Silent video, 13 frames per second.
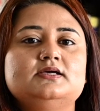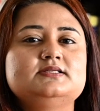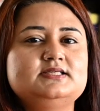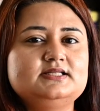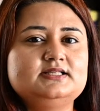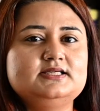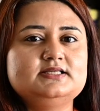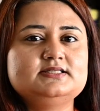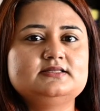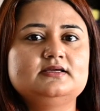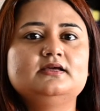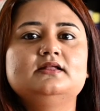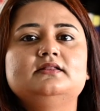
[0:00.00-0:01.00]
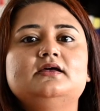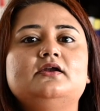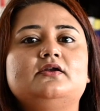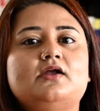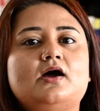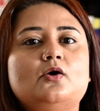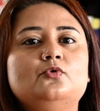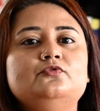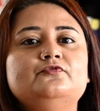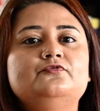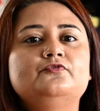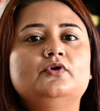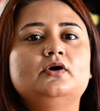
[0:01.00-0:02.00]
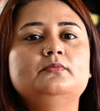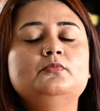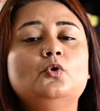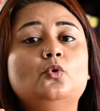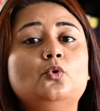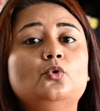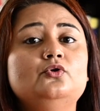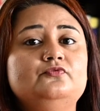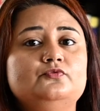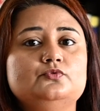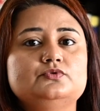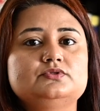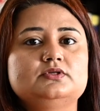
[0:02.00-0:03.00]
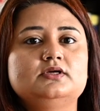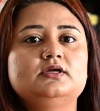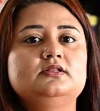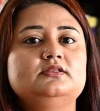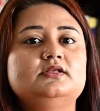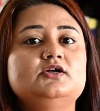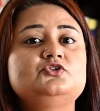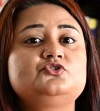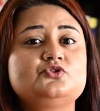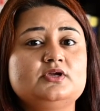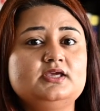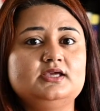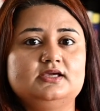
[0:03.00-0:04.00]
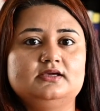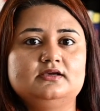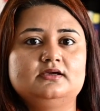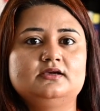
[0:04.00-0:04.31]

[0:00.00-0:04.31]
See these? They are round, firm, whole foods. They are tricky.